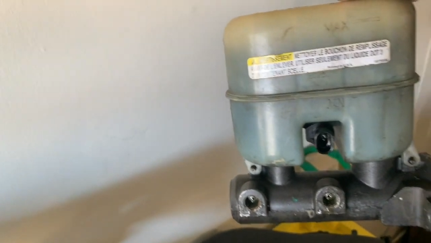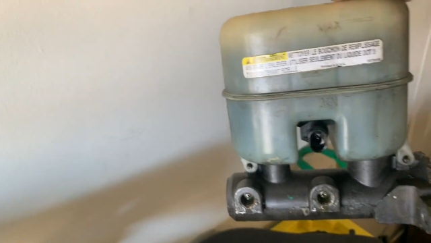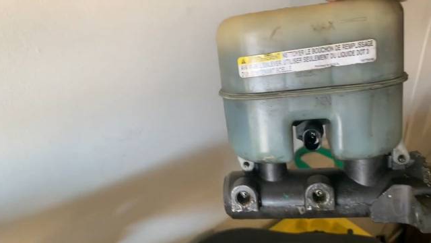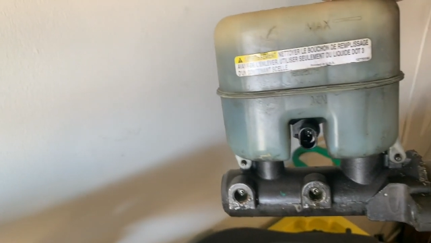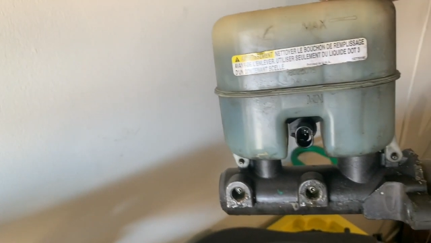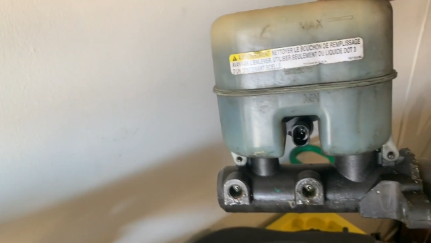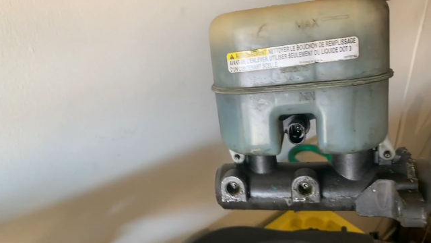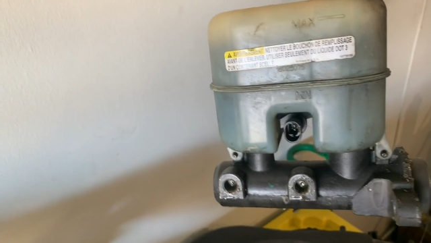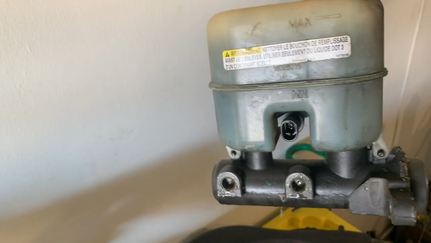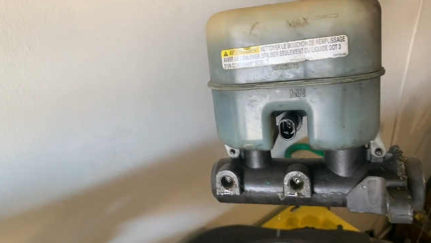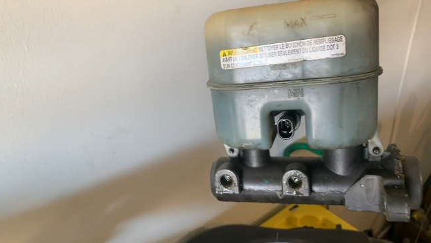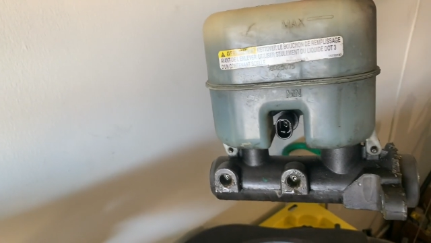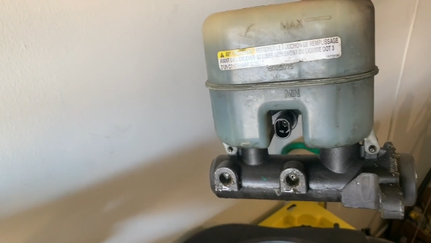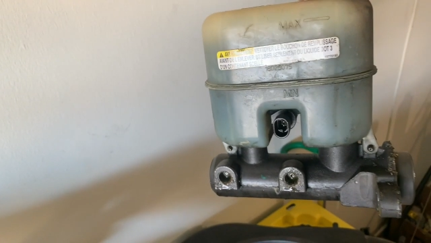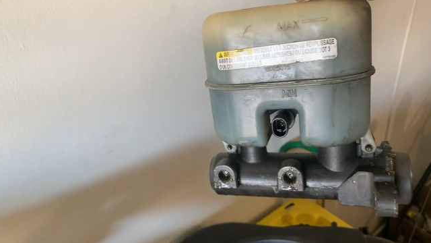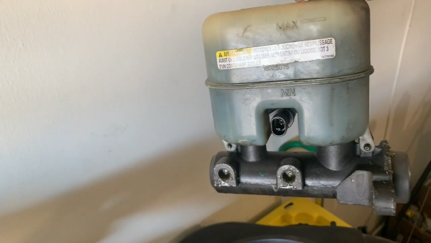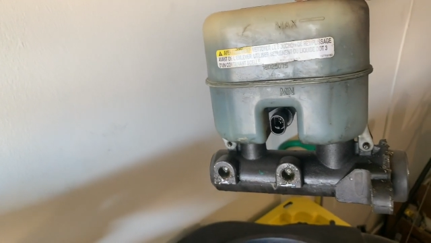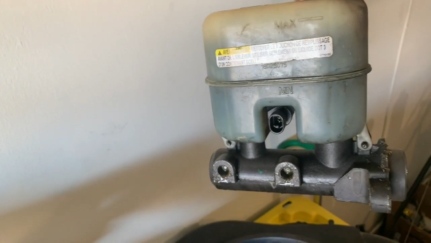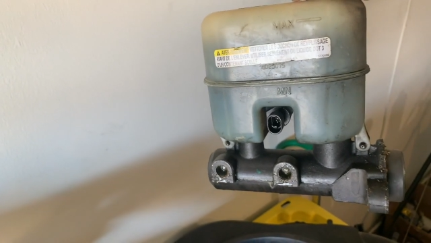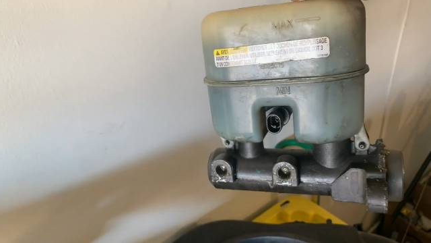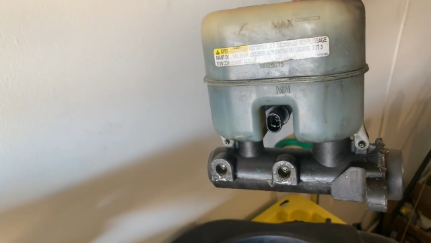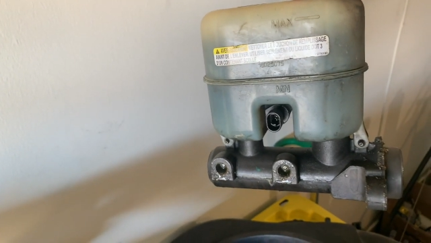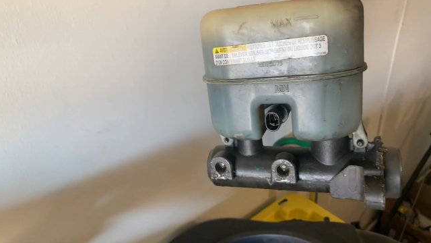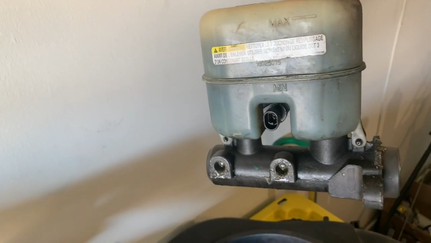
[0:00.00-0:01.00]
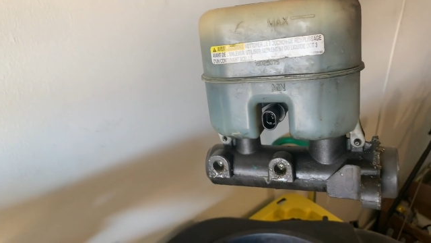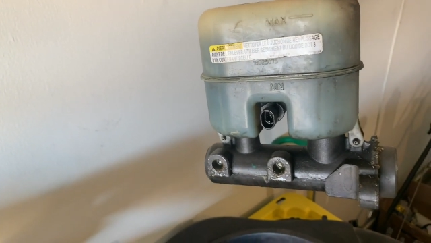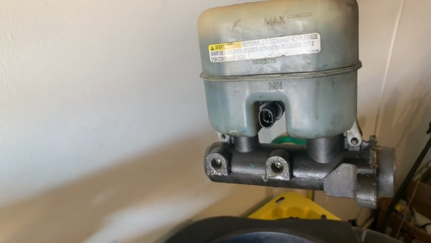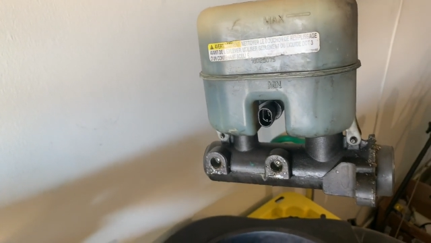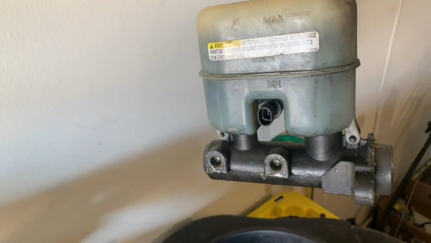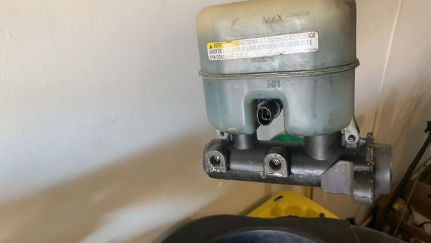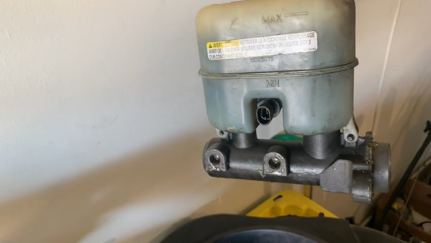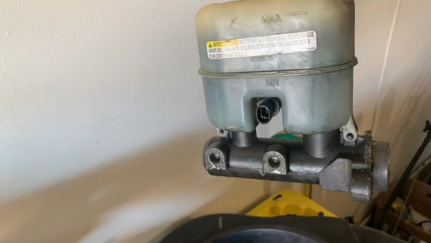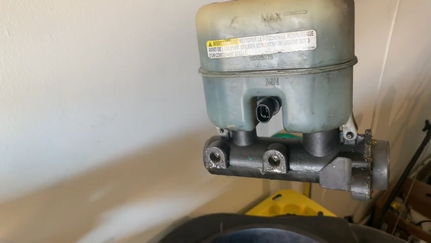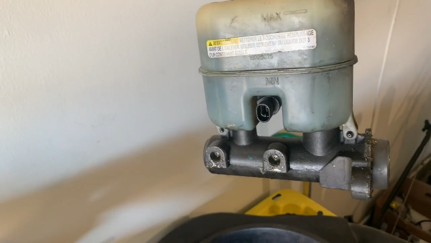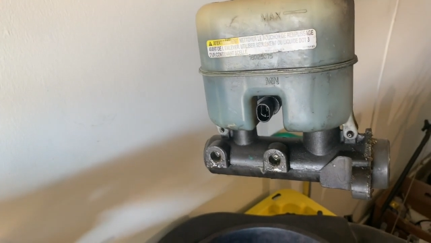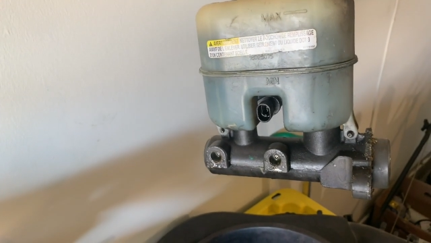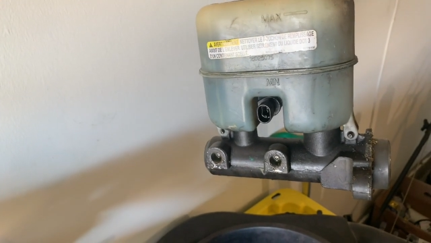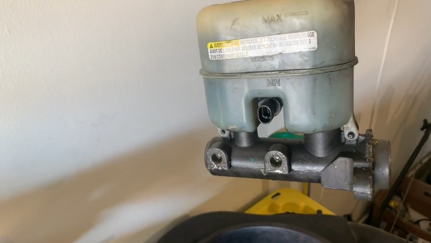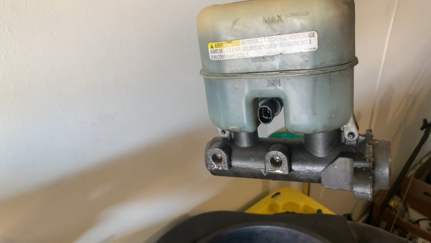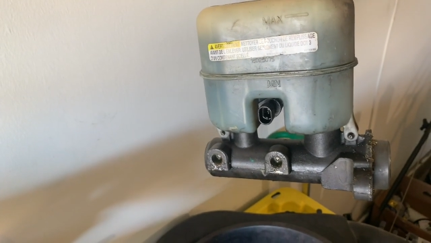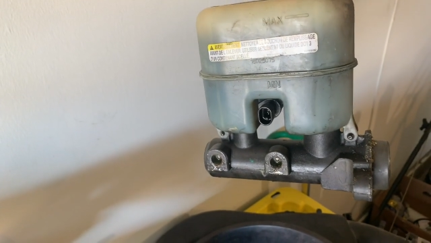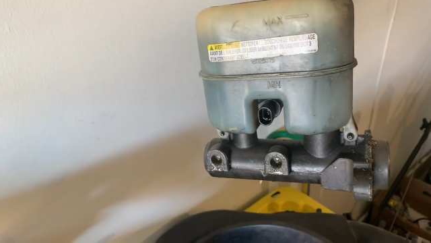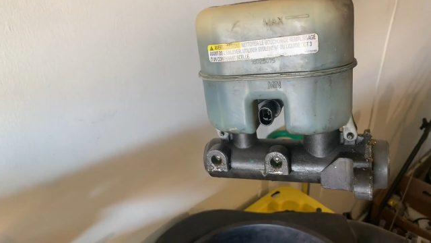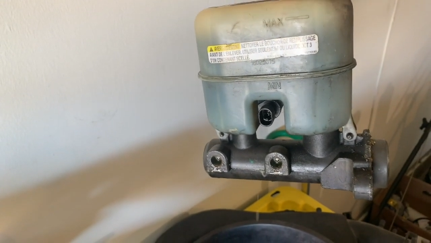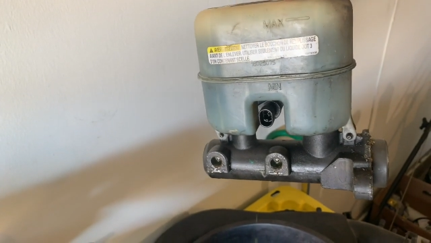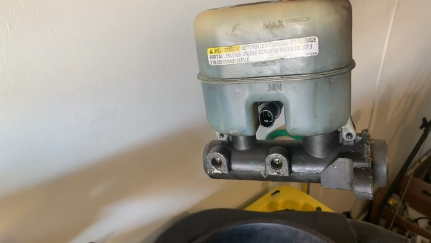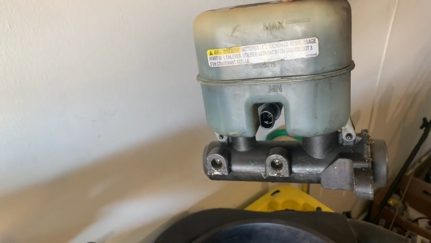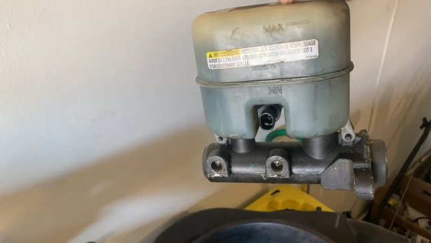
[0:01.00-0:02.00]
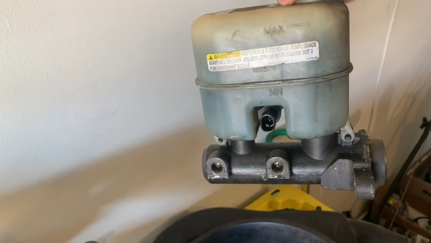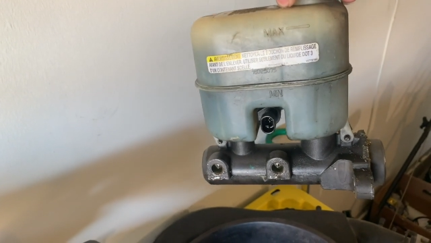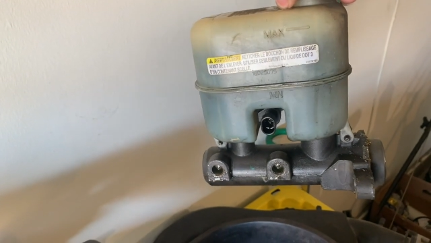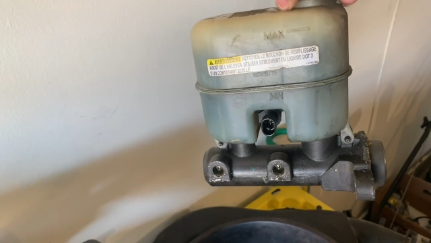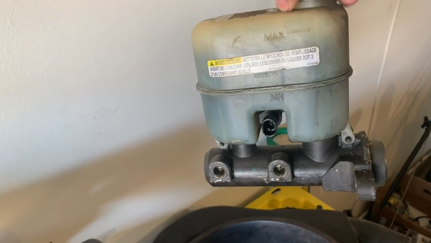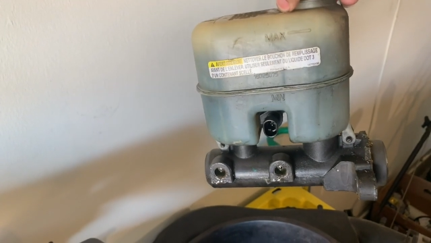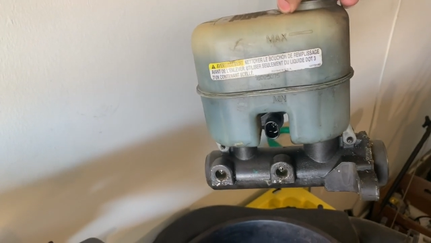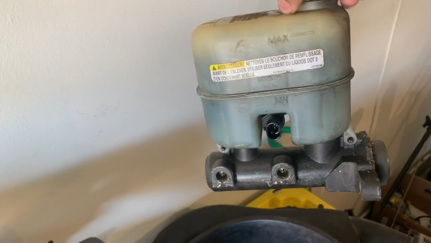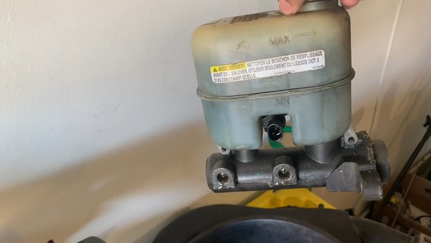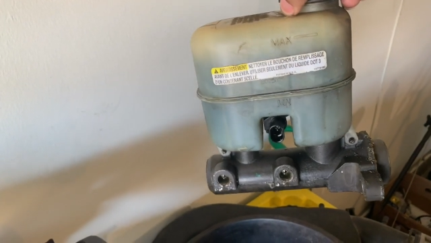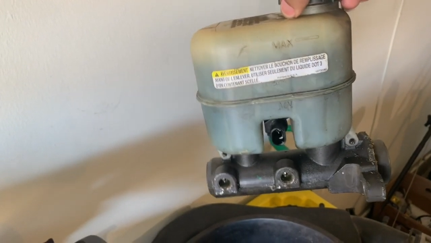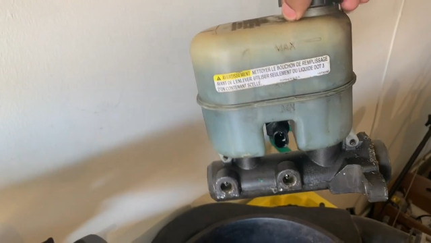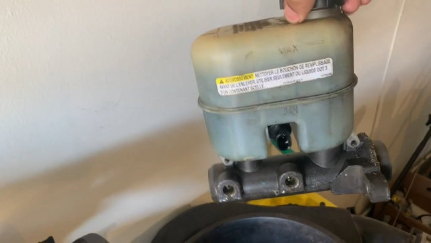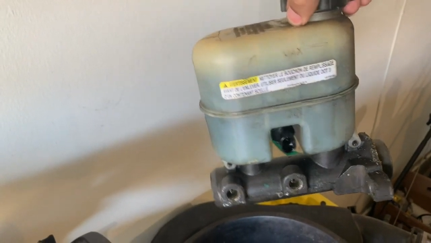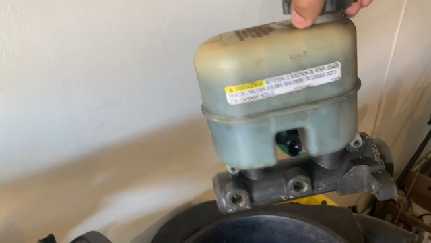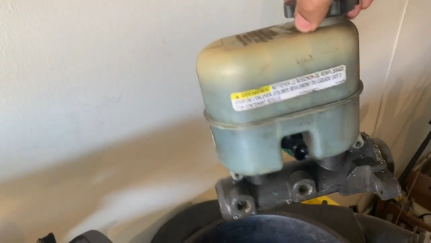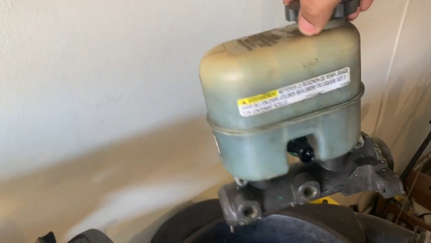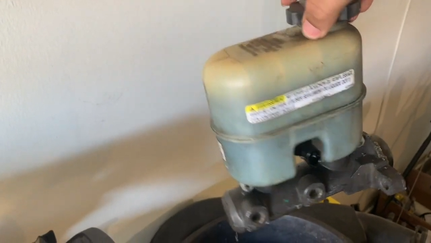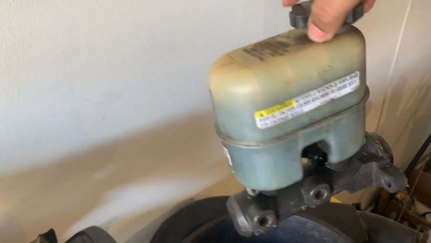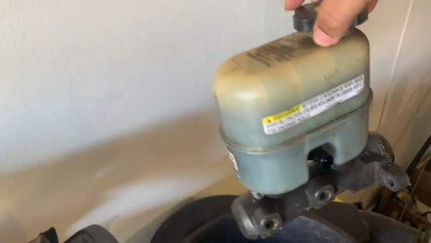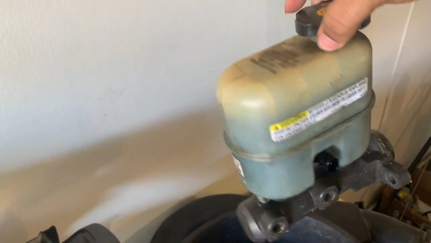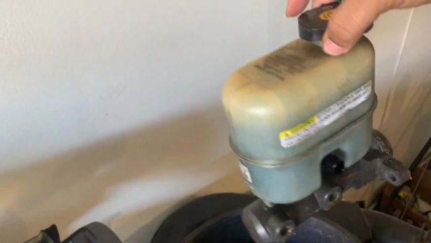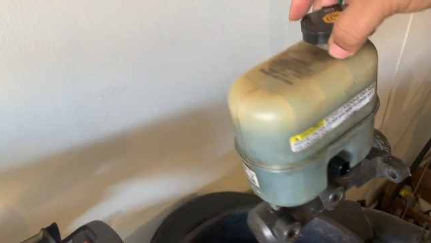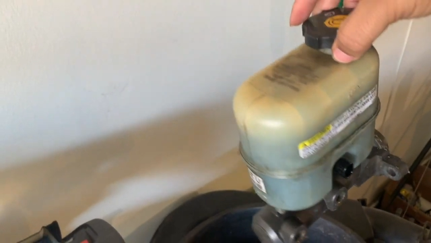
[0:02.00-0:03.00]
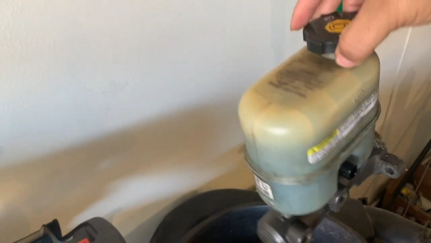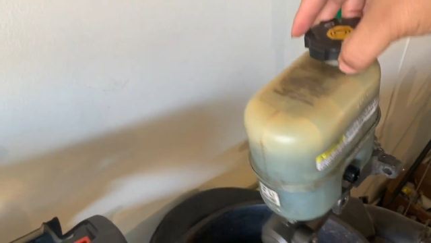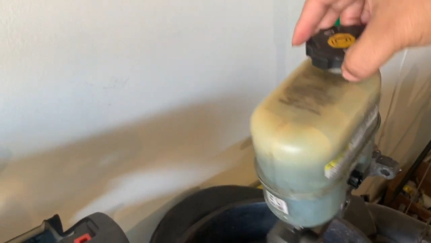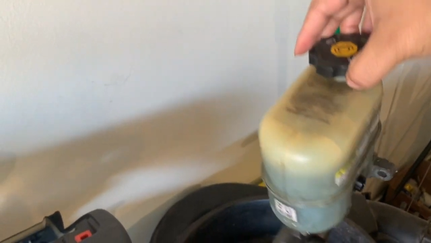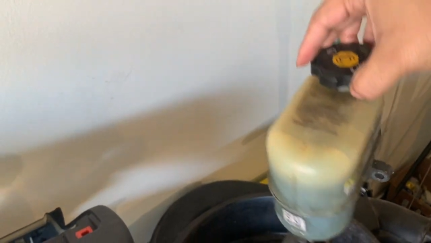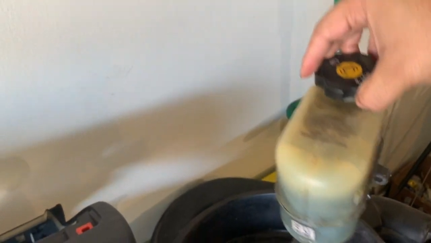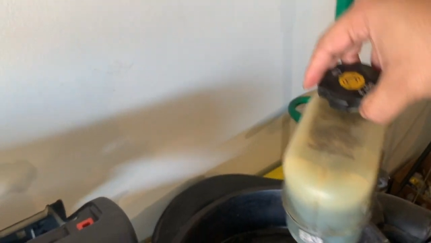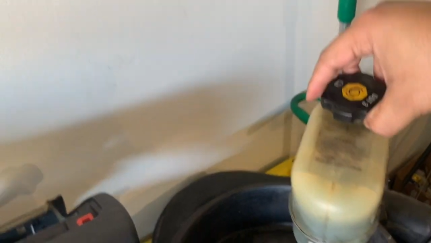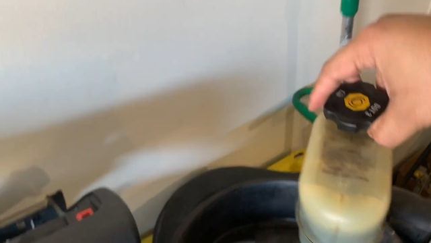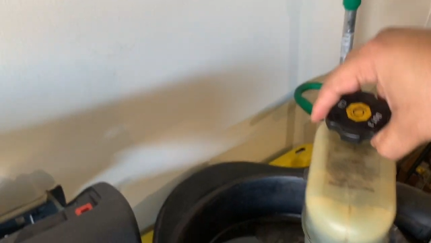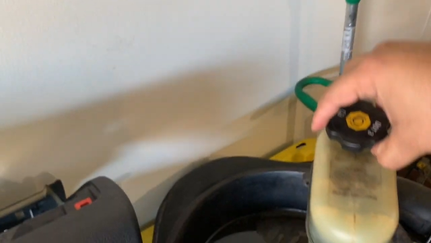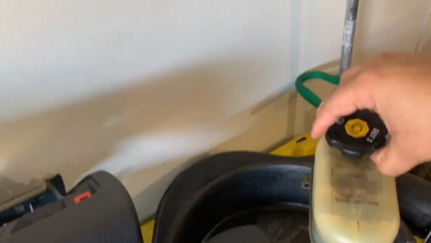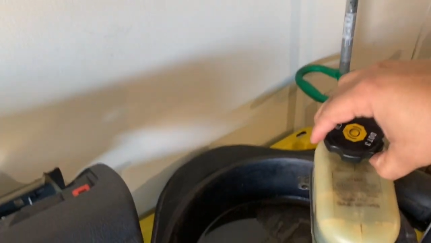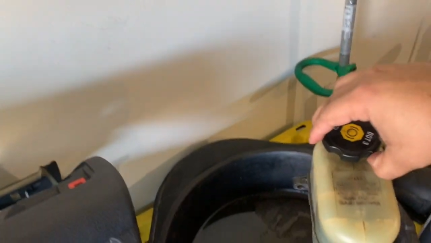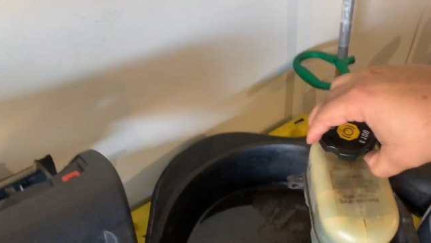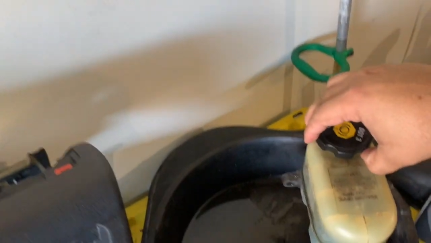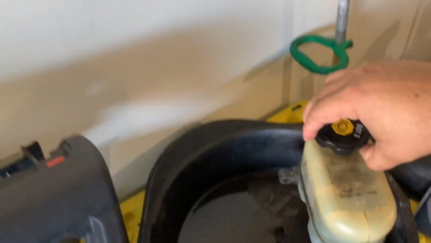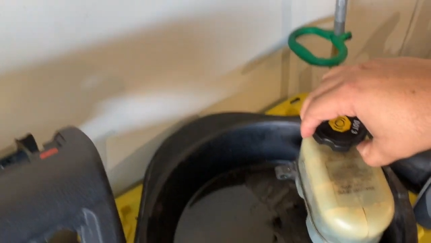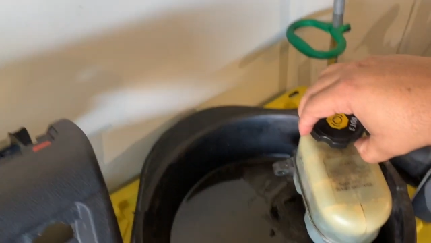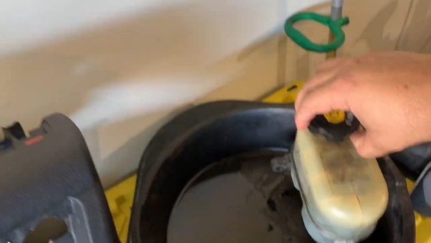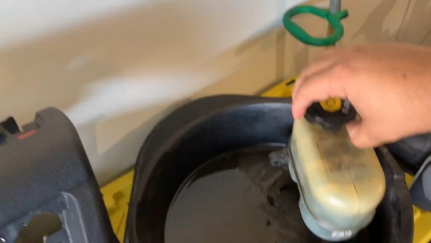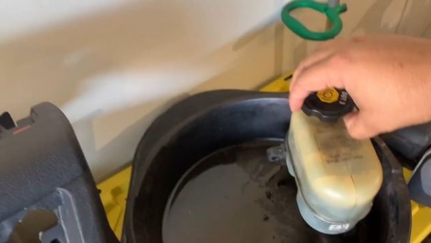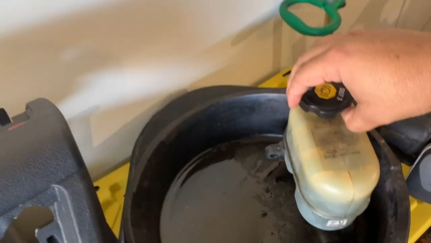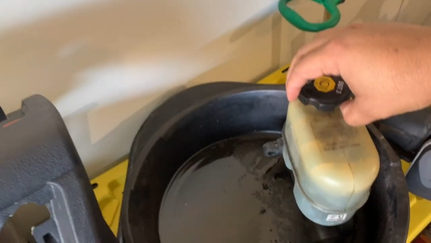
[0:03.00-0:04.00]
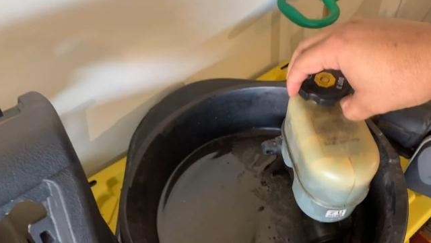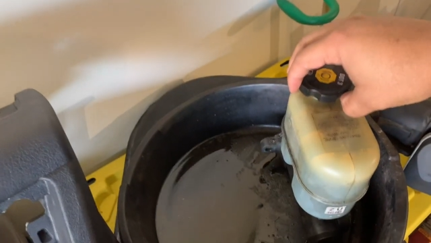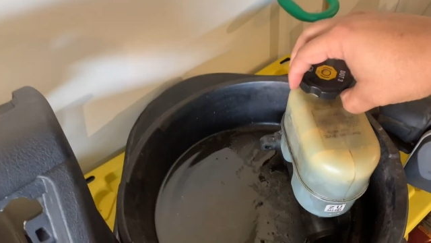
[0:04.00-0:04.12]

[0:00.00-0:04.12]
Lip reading: (no speaker visible)